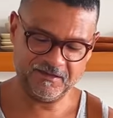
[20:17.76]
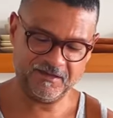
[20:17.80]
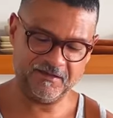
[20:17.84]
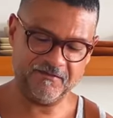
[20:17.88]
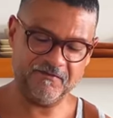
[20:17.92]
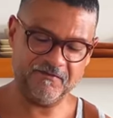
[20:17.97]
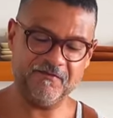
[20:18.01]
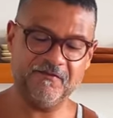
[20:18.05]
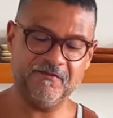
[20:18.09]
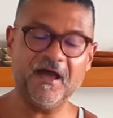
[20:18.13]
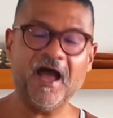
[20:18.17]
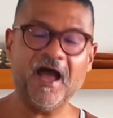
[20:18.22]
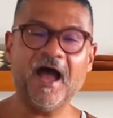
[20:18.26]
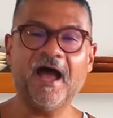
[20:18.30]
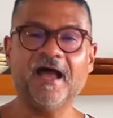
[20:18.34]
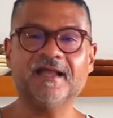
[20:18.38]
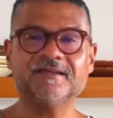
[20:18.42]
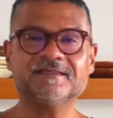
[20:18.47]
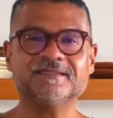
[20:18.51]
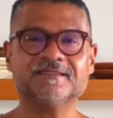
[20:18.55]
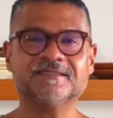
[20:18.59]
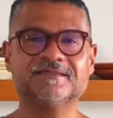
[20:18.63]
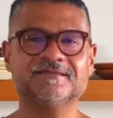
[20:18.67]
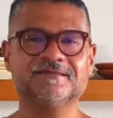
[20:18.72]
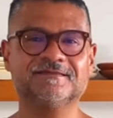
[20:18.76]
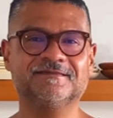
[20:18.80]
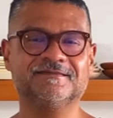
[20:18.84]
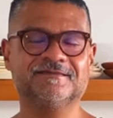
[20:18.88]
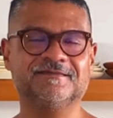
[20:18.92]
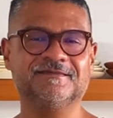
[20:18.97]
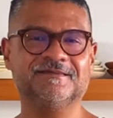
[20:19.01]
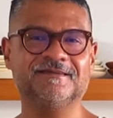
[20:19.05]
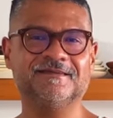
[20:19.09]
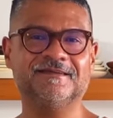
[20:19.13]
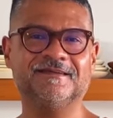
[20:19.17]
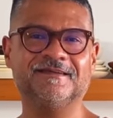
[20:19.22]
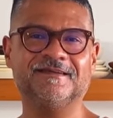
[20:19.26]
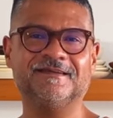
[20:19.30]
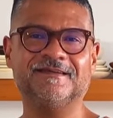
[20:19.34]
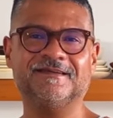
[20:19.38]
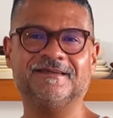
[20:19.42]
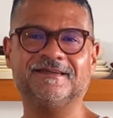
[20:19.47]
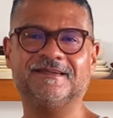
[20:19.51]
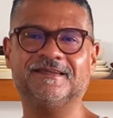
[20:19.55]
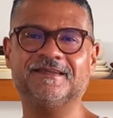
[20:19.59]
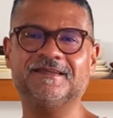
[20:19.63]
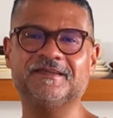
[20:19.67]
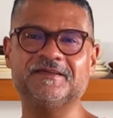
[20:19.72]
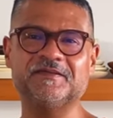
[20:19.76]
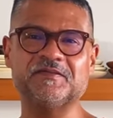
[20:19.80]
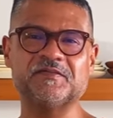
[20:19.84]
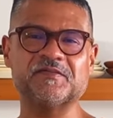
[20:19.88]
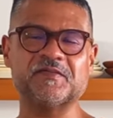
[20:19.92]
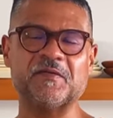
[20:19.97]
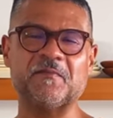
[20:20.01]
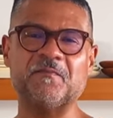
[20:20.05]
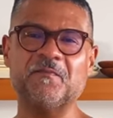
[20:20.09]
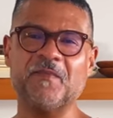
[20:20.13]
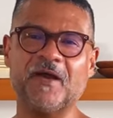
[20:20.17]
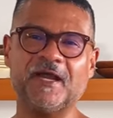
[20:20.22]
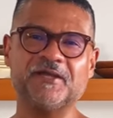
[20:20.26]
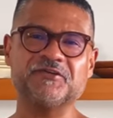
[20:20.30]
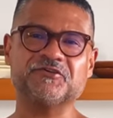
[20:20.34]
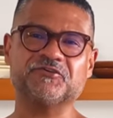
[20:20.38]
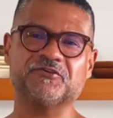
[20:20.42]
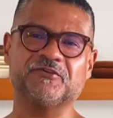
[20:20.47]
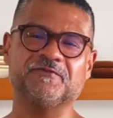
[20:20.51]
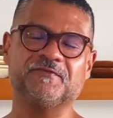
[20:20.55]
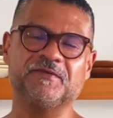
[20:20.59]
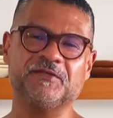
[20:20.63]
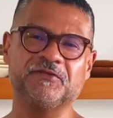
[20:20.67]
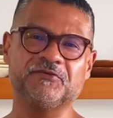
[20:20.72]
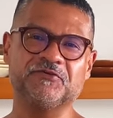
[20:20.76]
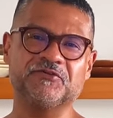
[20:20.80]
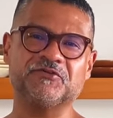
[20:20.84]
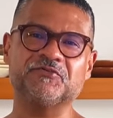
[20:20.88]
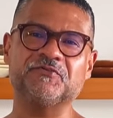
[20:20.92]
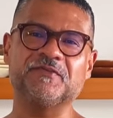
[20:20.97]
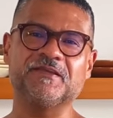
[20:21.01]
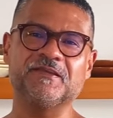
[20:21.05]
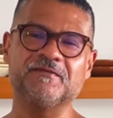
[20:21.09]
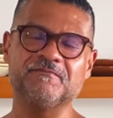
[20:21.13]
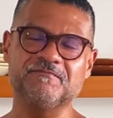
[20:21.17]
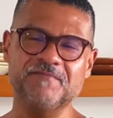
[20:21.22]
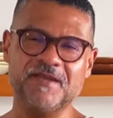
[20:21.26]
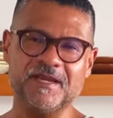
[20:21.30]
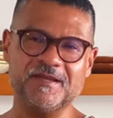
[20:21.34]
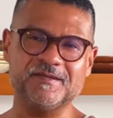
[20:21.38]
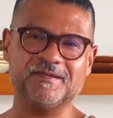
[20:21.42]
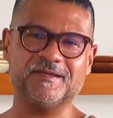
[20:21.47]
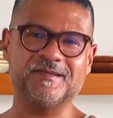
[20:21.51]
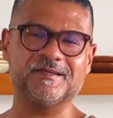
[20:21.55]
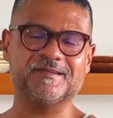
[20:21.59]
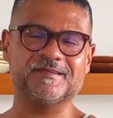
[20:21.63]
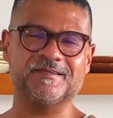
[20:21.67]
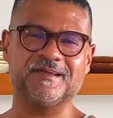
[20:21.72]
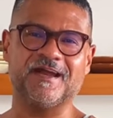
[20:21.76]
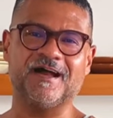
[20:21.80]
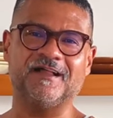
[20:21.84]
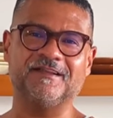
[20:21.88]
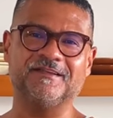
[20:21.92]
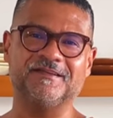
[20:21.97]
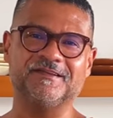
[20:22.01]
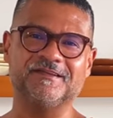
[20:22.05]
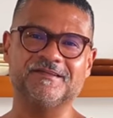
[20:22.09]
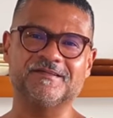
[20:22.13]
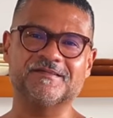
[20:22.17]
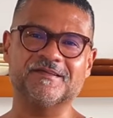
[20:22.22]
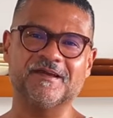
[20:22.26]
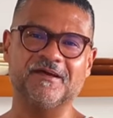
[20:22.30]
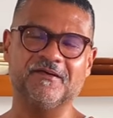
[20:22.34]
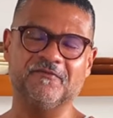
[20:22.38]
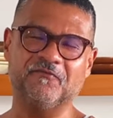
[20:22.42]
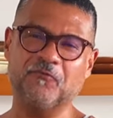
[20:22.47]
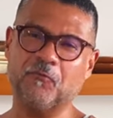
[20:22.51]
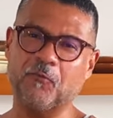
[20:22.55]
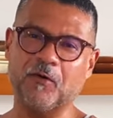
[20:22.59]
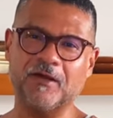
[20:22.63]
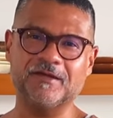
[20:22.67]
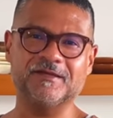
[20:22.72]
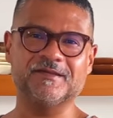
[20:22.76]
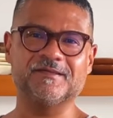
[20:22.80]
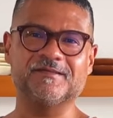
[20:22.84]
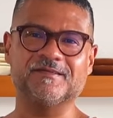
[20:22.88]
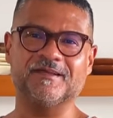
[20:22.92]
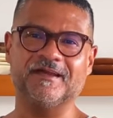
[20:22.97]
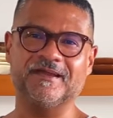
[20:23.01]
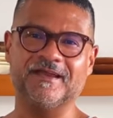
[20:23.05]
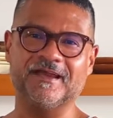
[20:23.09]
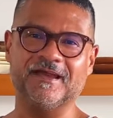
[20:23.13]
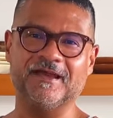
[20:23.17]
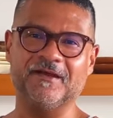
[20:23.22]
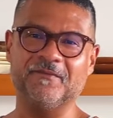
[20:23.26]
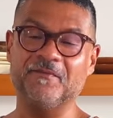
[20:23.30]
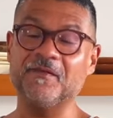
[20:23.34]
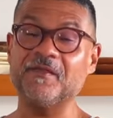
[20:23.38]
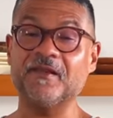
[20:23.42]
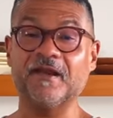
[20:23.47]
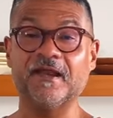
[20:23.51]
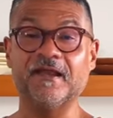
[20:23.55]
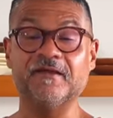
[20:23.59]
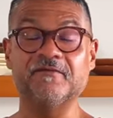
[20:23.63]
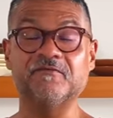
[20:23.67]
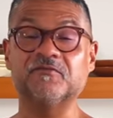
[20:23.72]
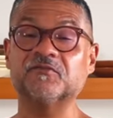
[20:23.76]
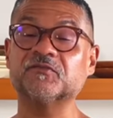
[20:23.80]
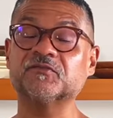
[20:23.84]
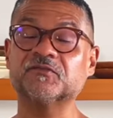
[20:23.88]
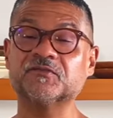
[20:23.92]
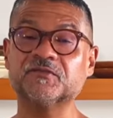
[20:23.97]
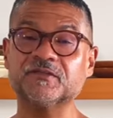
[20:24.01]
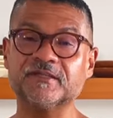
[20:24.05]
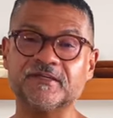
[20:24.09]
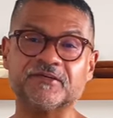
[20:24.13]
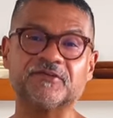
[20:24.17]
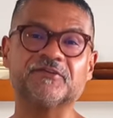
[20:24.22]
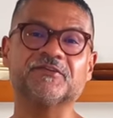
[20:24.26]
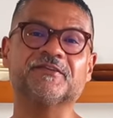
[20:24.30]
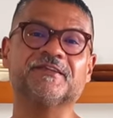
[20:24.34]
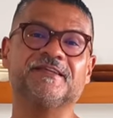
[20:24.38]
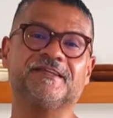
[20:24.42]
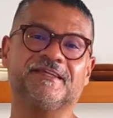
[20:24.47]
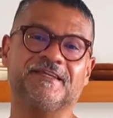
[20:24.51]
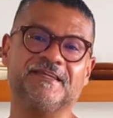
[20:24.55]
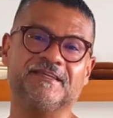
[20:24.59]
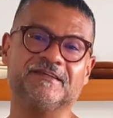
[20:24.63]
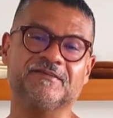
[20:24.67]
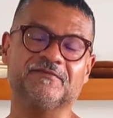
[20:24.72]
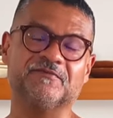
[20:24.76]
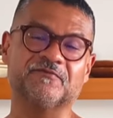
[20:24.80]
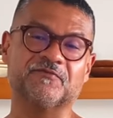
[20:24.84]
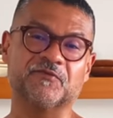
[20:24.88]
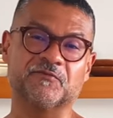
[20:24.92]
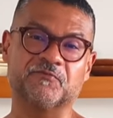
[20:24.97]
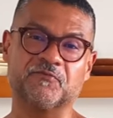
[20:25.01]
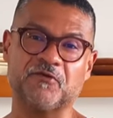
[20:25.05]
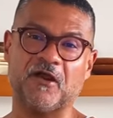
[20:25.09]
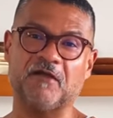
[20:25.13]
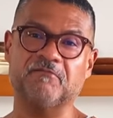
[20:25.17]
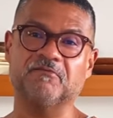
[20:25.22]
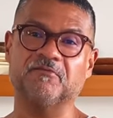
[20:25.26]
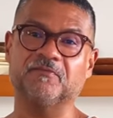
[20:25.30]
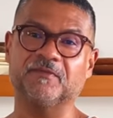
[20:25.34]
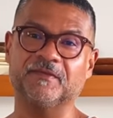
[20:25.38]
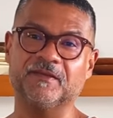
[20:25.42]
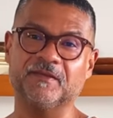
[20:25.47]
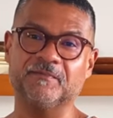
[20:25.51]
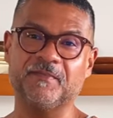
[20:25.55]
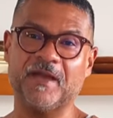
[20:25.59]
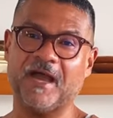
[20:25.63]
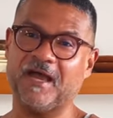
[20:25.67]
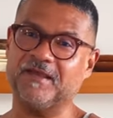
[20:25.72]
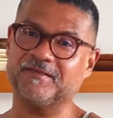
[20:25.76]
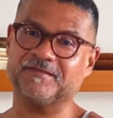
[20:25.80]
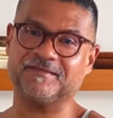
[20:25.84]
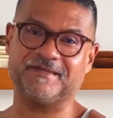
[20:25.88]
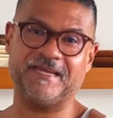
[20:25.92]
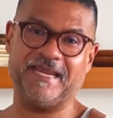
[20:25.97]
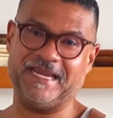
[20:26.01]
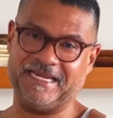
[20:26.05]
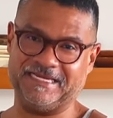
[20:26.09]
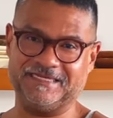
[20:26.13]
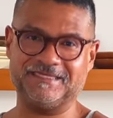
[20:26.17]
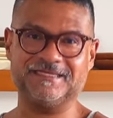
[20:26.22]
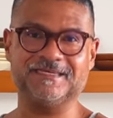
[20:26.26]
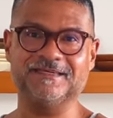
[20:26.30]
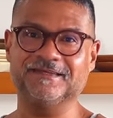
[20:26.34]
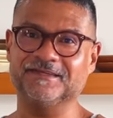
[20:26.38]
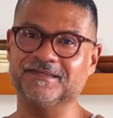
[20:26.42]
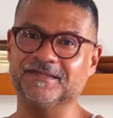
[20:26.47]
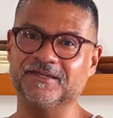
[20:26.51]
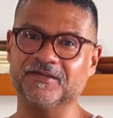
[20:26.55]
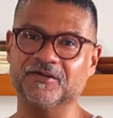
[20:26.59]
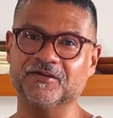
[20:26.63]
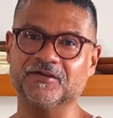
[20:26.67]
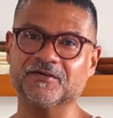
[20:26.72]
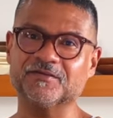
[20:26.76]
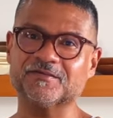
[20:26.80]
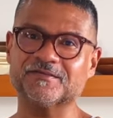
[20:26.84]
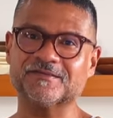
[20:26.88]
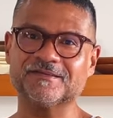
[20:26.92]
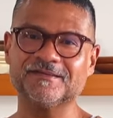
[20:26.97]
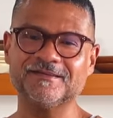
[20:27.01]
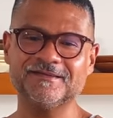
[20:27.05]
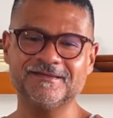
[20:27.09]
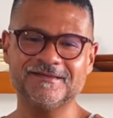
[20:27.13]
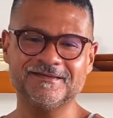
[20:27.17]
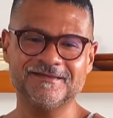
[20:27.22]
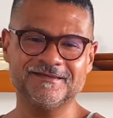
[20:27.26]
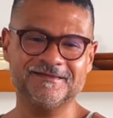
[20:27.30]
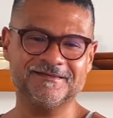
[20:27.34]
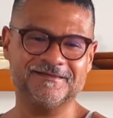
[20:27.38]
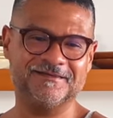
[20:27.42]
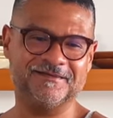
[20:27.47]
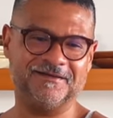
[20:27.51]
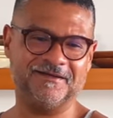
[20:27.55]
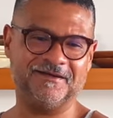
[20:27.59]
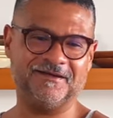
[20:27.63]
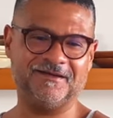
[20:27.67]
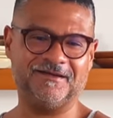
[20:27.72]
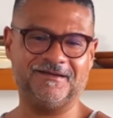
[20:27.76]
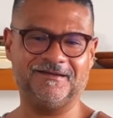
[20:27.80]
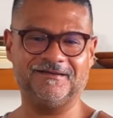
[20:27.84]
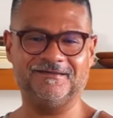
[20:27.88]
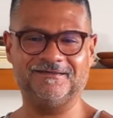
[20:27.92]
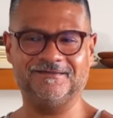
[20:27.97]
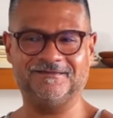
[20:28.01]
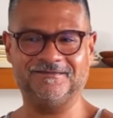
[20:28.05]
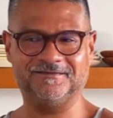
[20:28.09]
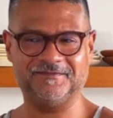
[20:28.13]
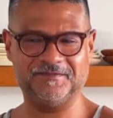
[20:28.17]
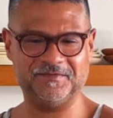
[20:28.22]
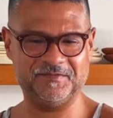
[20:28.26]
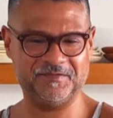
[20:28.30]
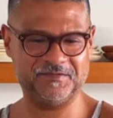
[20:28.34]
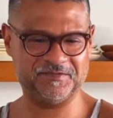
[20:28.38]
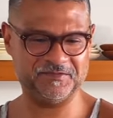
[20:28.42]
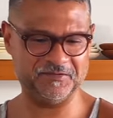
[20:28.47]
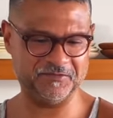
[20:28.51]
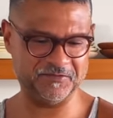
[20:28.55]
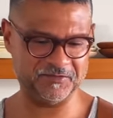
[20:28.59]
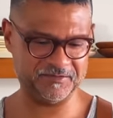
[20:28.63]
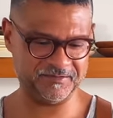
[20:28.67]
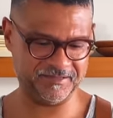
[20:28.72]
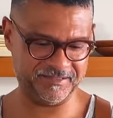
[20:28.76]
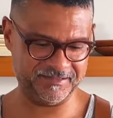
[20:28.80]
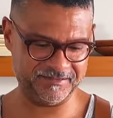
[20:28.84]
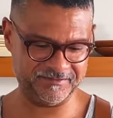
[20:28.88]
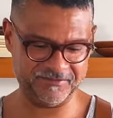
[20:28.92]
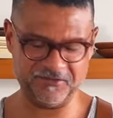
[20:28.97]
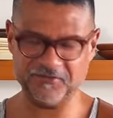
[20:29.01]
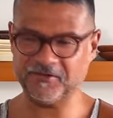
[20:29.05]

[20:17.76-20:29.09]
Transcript: That is my tribute to the amazing salads of Wondee Siam that I have literally eaten for probably the past 18 years. Oh, so excited.